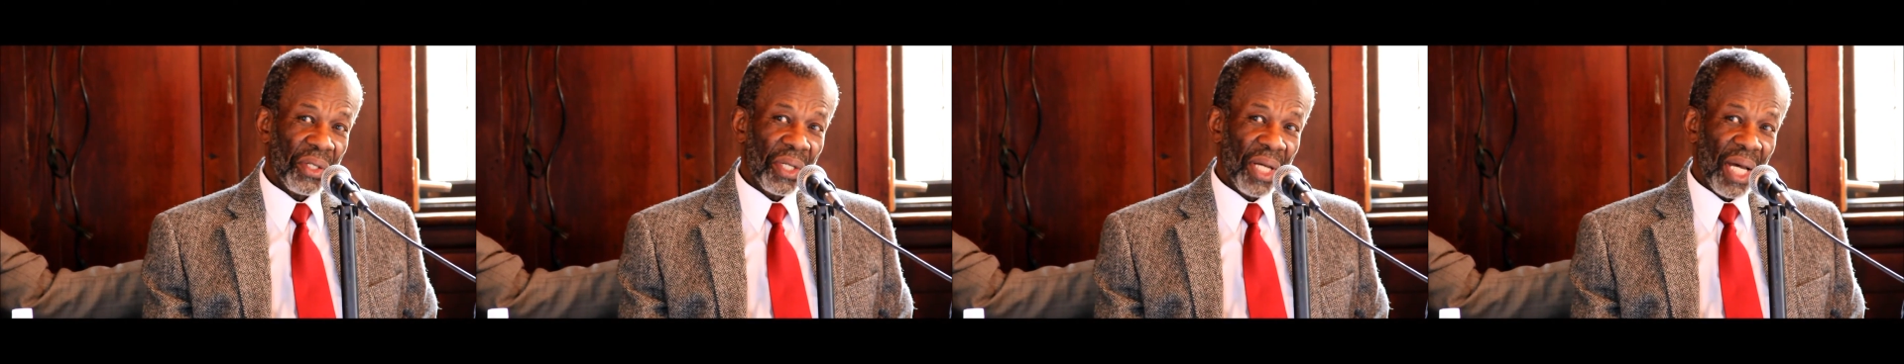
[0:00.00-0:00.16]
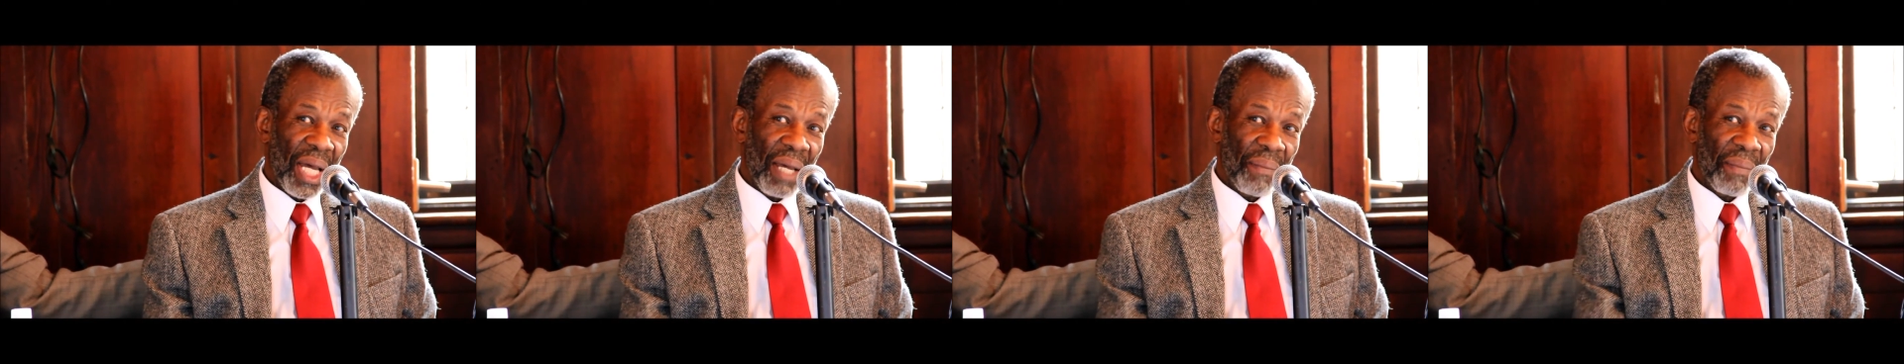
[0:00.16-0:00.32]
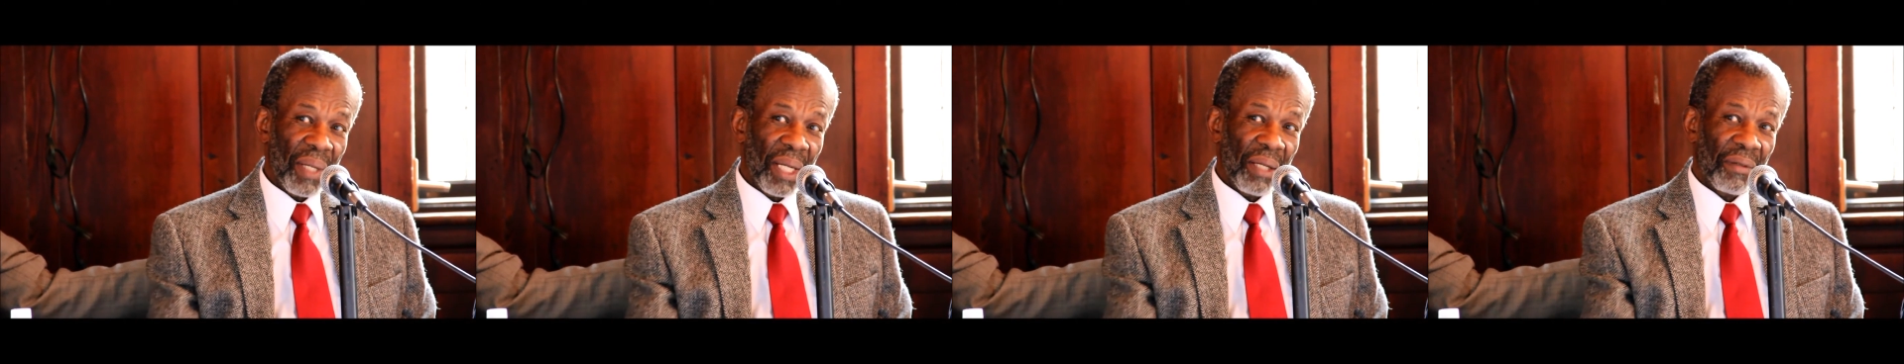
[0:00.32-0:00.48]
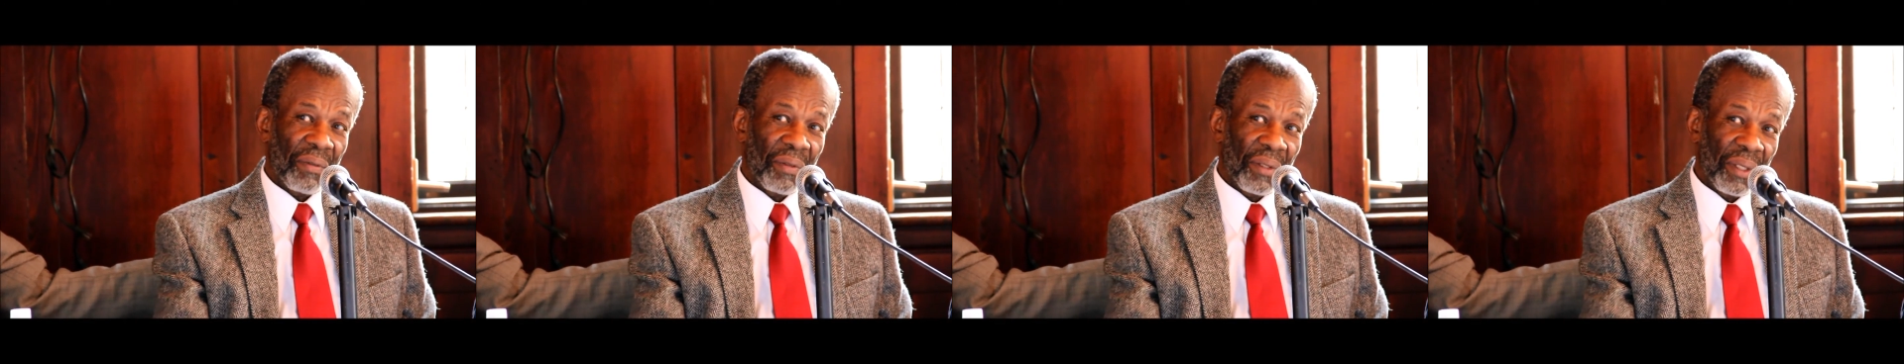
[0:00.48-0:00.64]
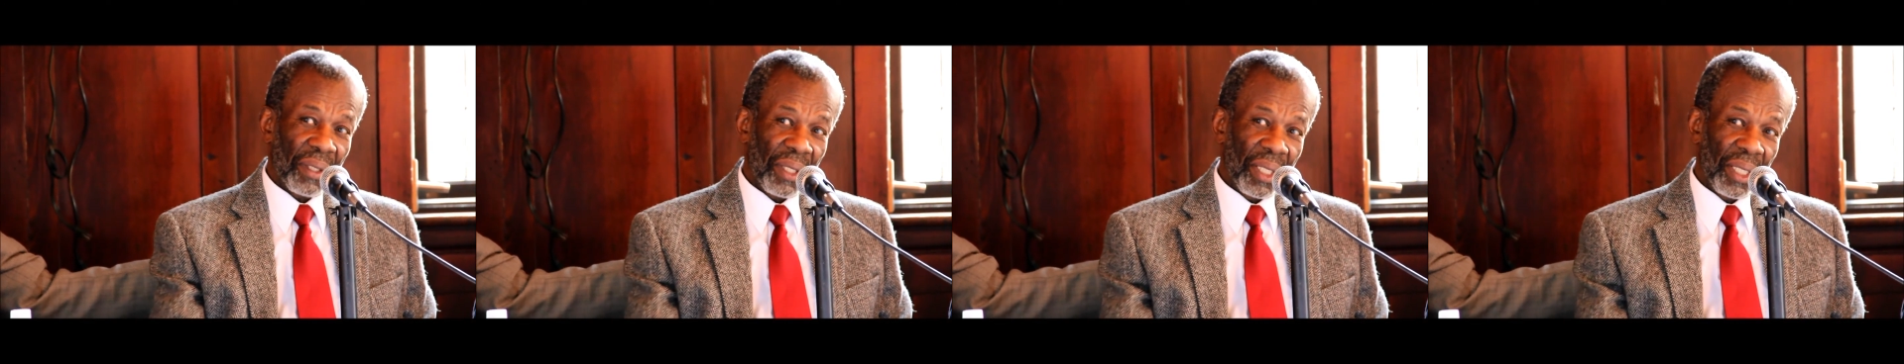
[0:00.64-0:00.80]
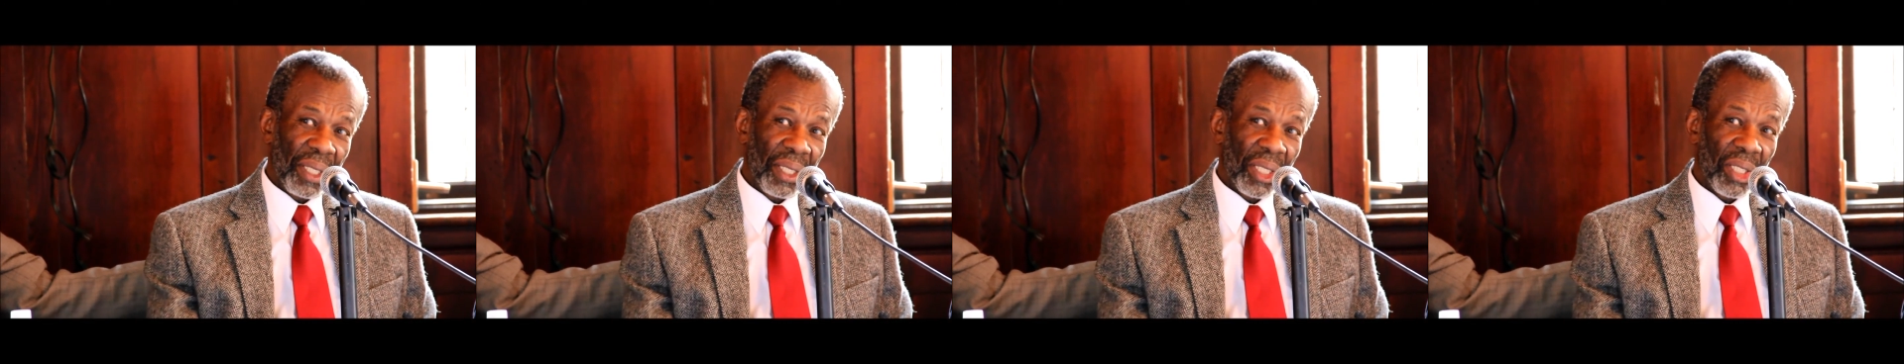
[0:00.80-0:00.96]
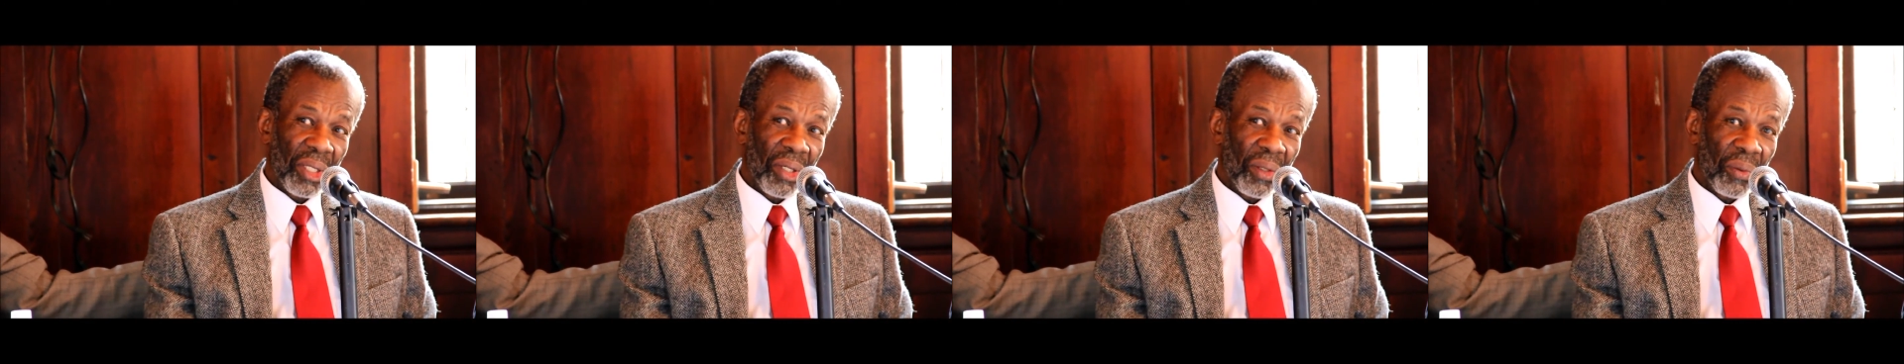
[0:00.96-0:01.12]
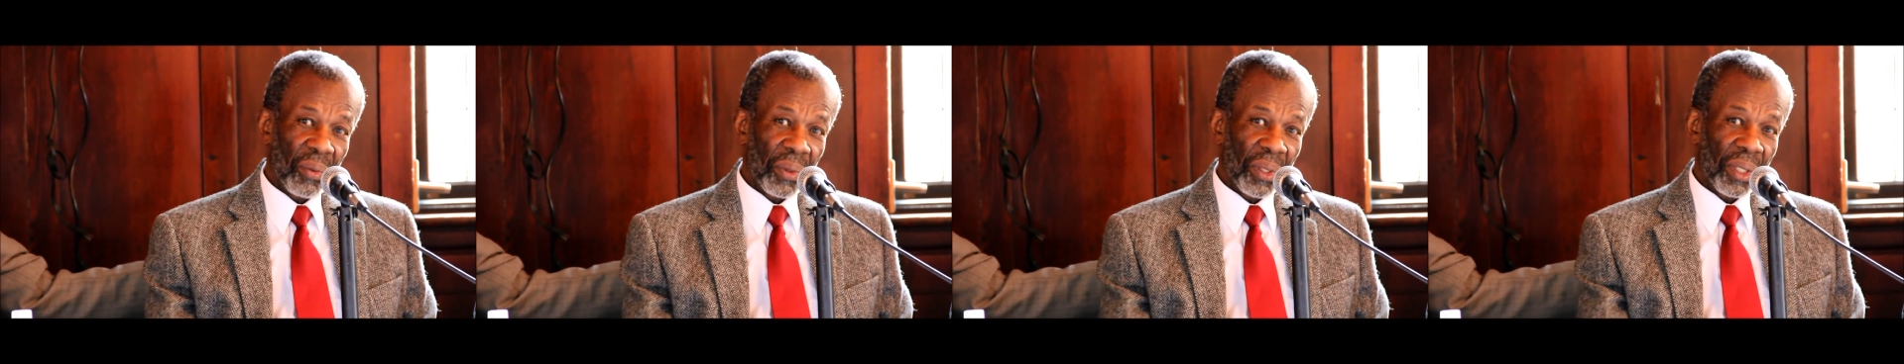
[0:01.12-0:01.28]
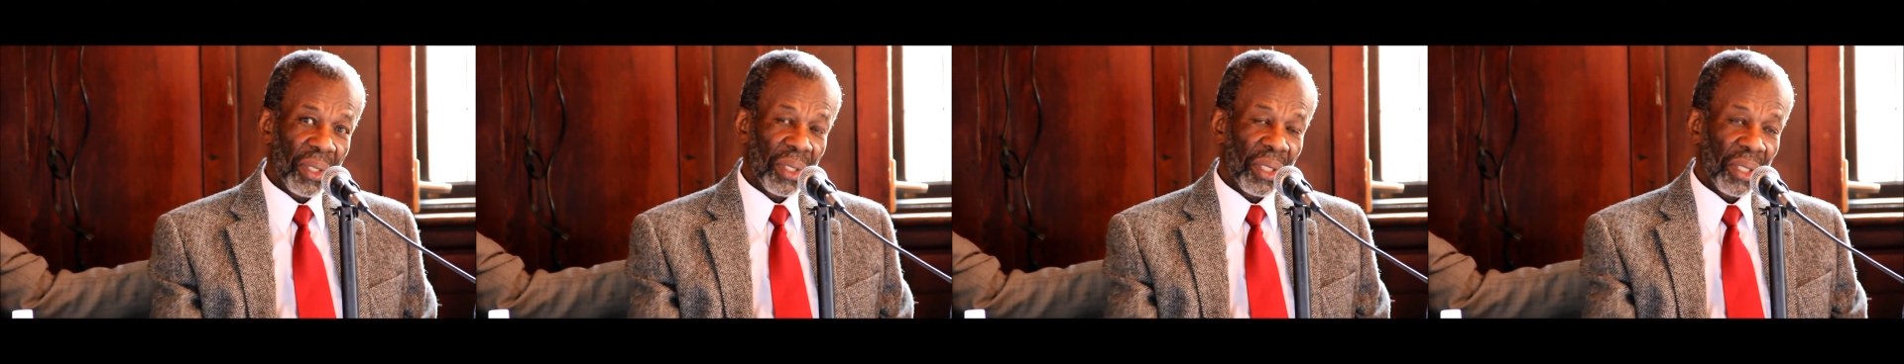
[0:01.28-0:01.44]
time ever in our
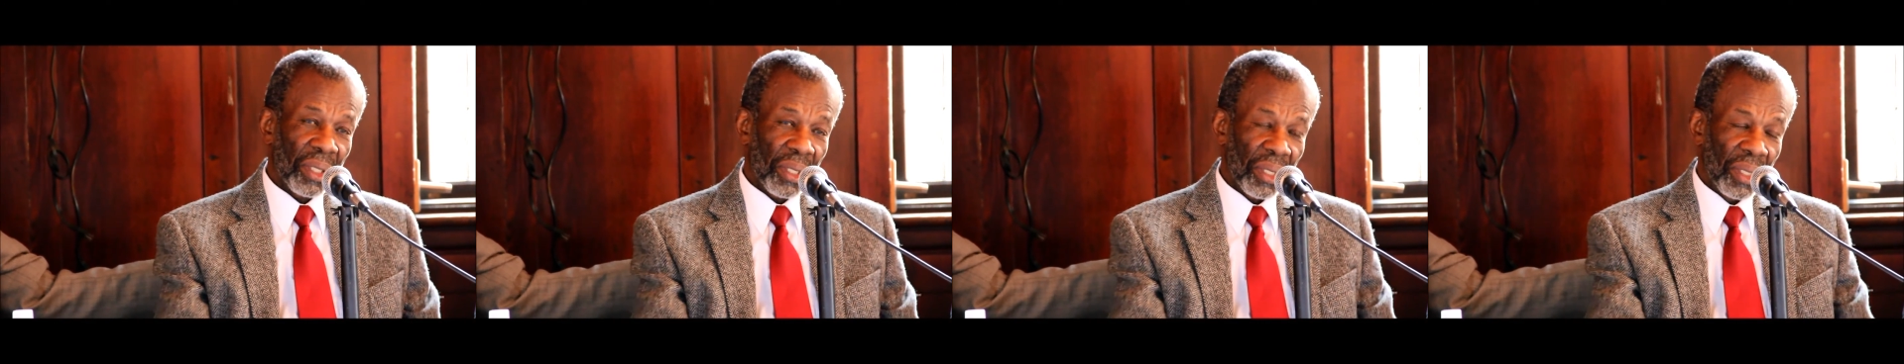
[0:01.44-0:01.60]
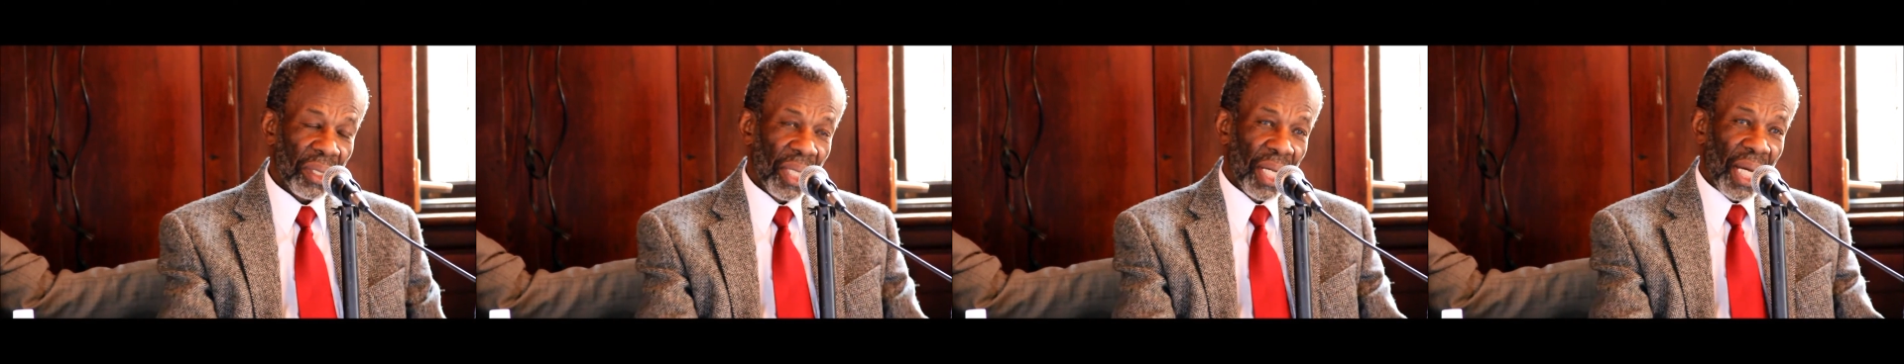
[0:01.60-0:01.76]
world,